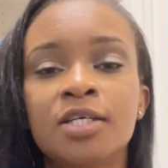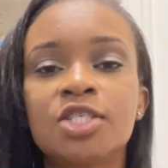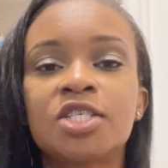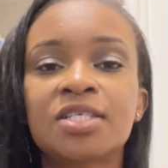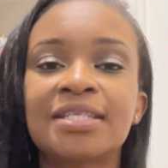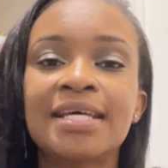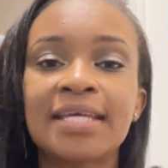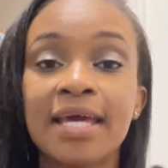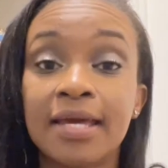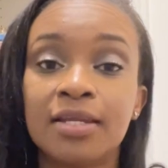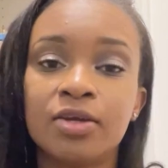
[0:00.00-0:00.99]
Just like
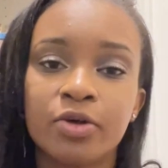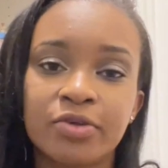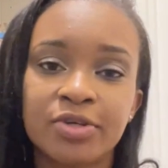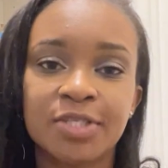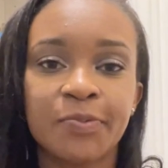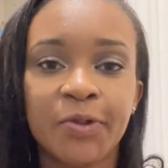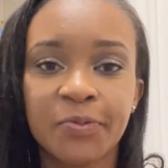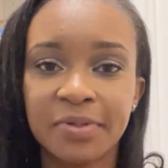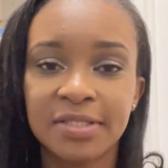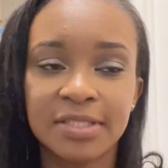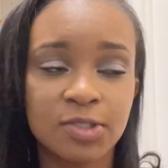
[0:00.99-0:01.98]
any other small
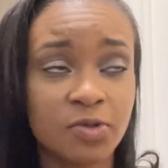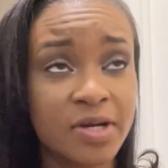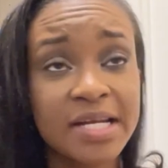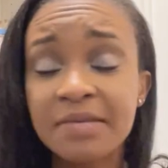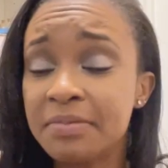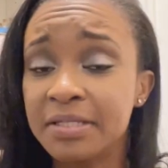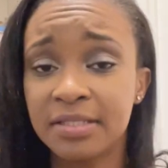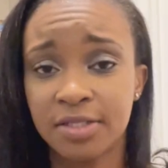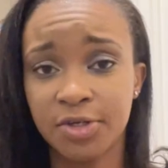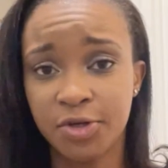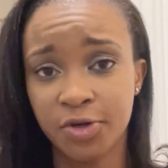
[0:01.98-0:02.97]
business or any business
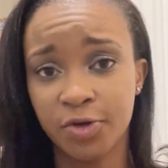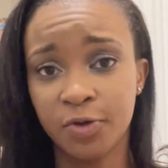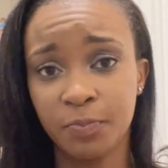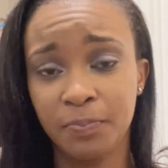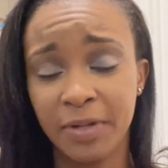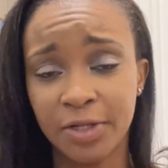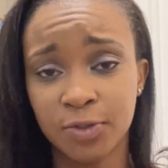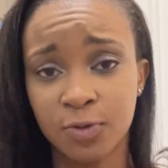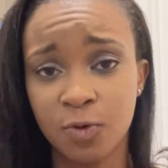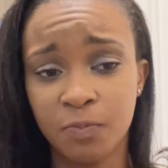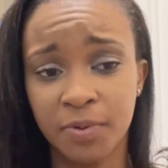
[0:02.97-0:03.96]
that you're gonna plan to
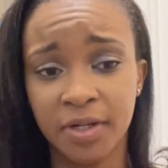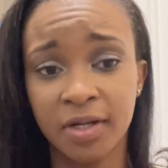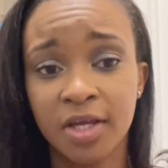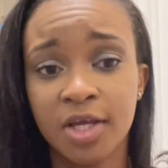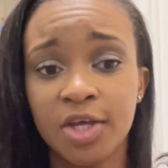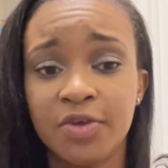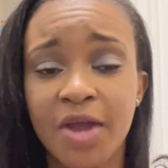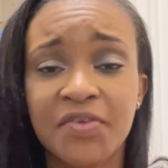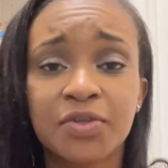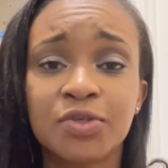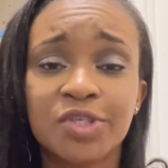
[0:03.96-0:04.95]
open, you have
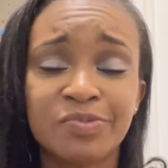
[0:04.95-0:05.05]
to do some